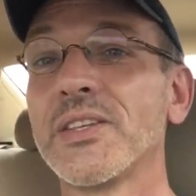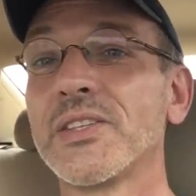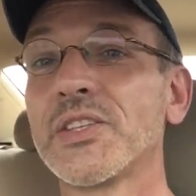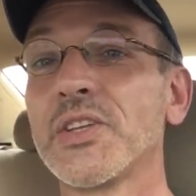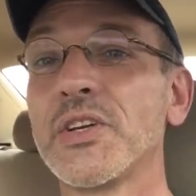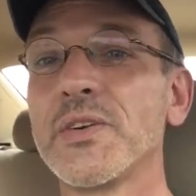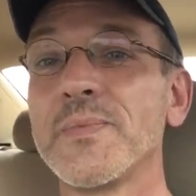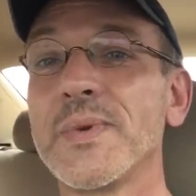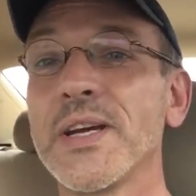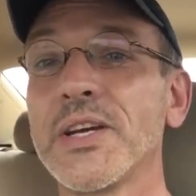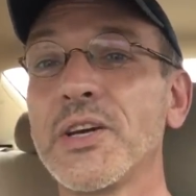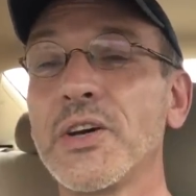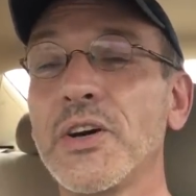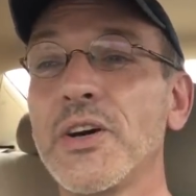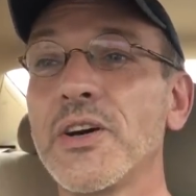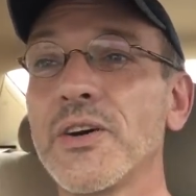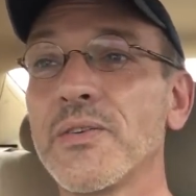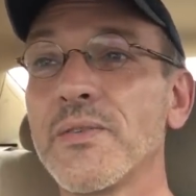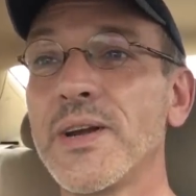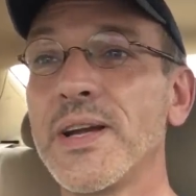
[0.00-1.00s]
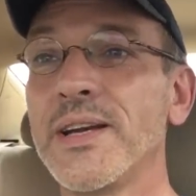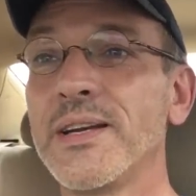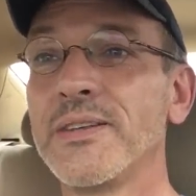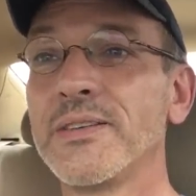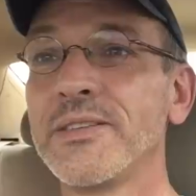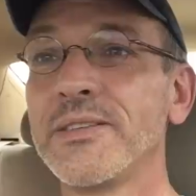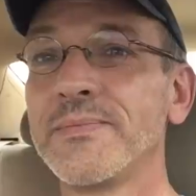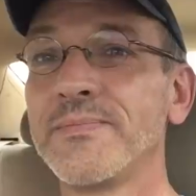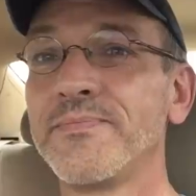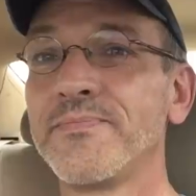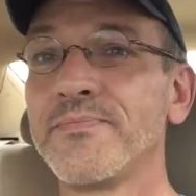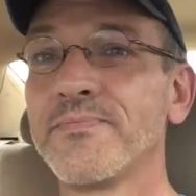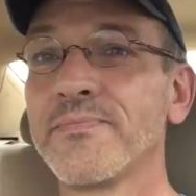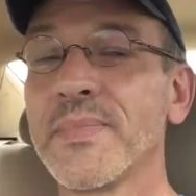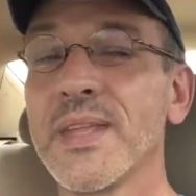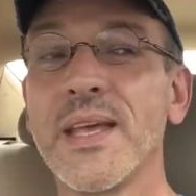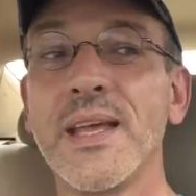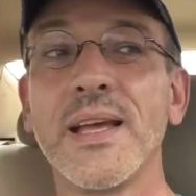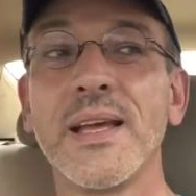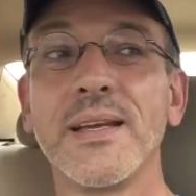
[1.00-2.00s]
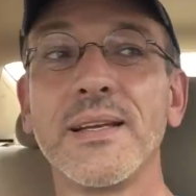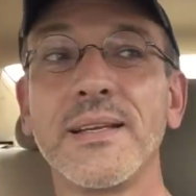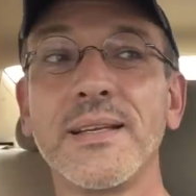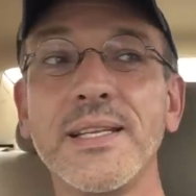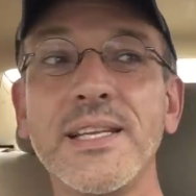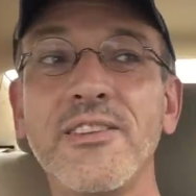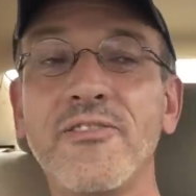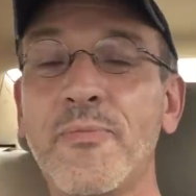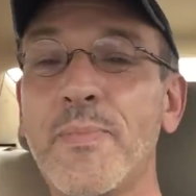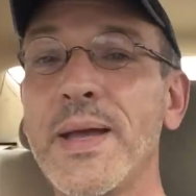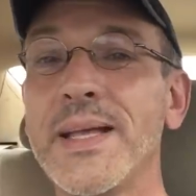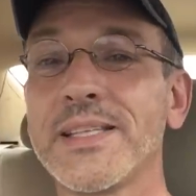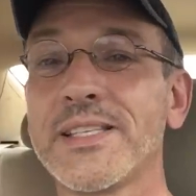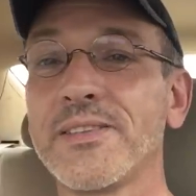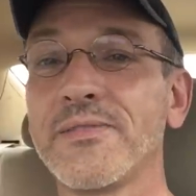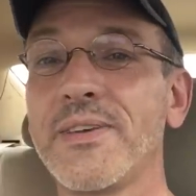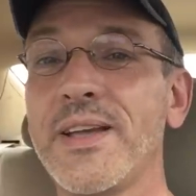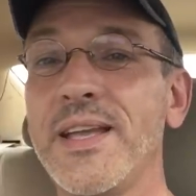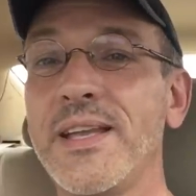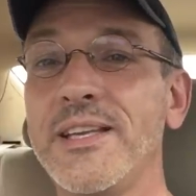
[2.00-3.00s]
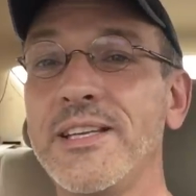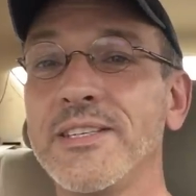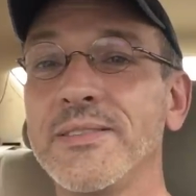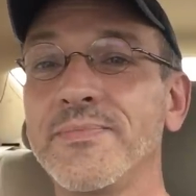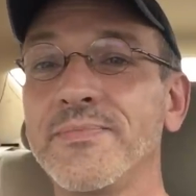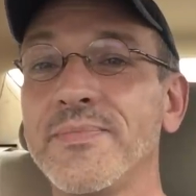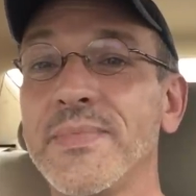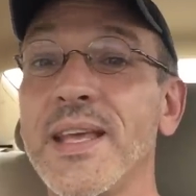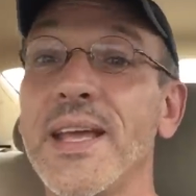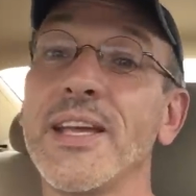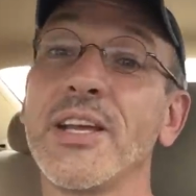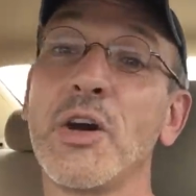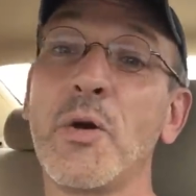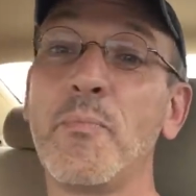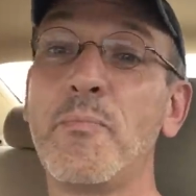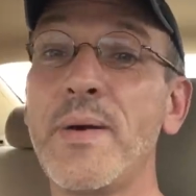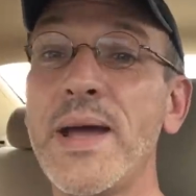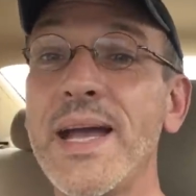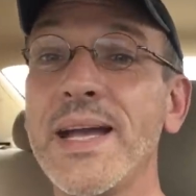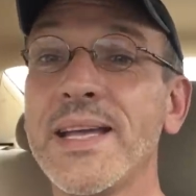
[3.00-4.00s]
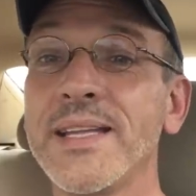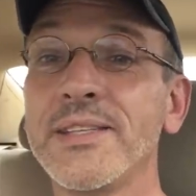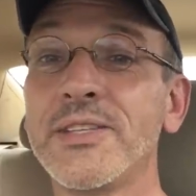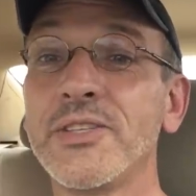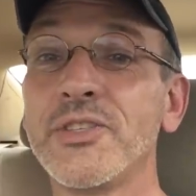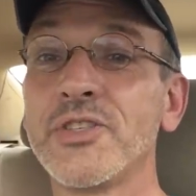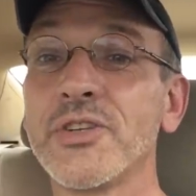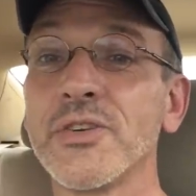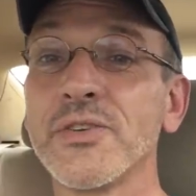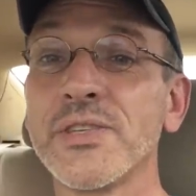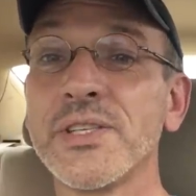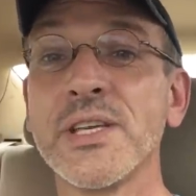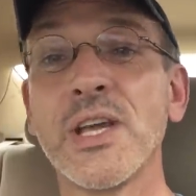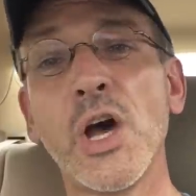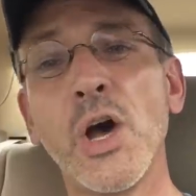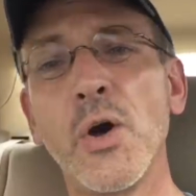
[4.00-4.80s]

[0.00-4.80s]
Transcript: turn my car around, leave Pennsylvania, go back into Jersey.